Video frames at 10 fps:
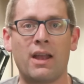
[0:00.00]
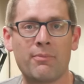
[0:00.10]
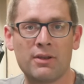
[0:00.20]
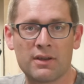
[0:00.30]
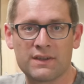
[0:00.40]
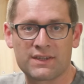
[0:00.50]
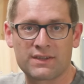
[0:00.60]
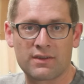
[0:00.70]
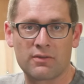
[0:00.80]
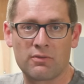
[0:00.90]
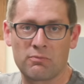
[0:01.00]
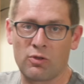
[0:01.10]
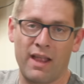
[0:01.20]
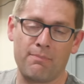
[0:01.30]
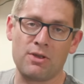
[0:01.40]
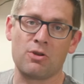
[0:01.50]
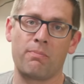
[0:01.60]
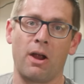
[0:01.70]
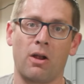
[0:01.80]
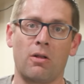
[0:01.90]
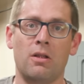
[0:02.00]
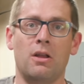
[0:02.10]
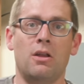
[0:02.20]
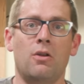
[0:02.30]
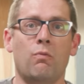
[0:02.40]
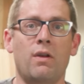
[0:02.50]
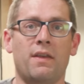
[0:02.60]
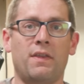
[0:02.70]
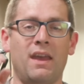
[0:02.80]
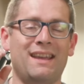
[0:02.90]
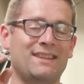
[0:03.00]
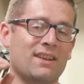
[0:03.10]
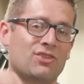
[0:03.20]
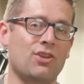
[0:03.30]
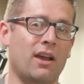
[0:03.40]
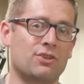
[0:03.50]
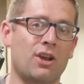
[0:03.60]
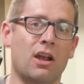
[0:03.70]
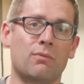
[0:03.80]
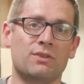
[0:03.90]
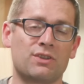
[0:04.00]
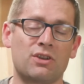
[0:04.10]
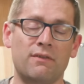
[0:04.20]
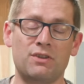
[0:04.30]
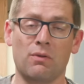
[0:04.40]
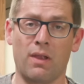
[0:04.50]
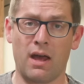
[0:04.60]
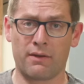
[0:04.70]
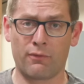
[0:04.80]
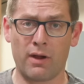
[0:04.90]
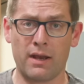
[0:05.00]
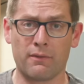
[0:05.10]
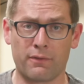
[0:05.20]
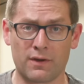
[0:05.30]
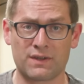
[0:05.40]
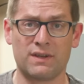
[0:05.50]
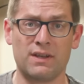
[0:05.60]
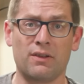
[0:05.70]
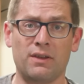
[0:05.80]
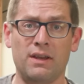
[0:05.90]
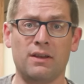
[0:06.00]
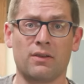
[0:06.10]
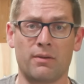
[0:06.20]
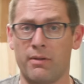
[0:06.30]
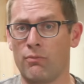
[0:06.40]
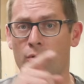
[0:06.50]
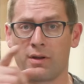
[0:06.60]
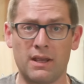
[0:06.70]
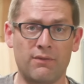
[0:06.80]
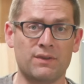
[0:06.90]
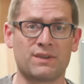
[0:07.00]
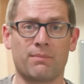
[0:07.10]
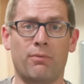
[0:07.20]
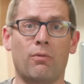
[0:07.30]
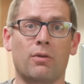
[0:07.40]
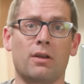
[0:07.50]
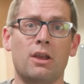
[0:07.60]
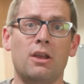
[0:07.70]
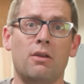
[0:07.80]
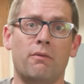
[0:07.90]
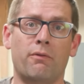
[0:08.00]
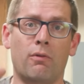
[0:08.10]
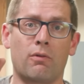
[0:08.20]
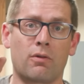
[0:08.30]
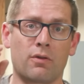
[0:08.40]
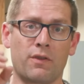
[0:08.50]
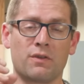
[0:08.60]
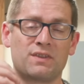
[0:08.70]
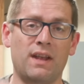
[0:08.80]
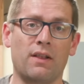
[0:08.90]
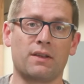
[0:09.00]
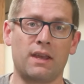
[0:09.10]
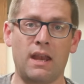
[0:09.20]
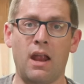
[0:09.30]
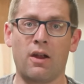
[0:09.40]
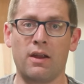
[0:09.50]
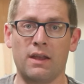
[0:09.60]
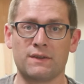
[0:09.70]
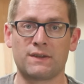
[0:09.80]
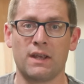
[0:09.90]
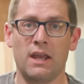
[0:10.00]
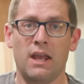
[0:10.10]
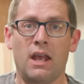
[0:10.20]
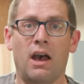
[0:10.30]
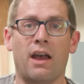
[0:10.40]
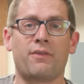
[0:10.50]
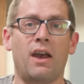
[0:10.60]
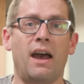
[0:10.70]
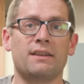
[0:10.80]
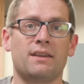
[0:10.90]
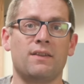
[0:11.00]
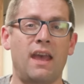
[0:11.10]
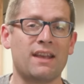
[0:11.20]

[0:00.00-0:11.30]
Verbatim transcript: alignment. It's clamping your barrel with a six jaw chuck, which gives you a lot of great versatility and a little bit more even support for those delicate areas. I've got the